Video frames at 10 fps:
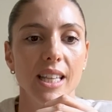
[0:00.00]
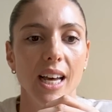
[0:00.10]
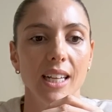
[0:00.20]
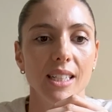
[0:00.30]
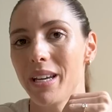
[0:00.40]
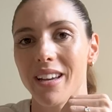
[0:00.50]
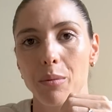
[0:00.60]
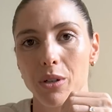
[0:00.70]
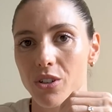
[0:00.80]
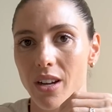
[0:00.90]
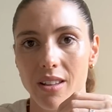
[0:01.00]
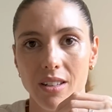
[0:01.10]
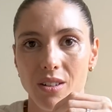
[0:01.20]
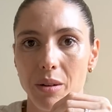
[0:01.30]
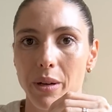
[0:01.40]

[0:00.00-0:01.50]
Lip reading: that being able to try things on in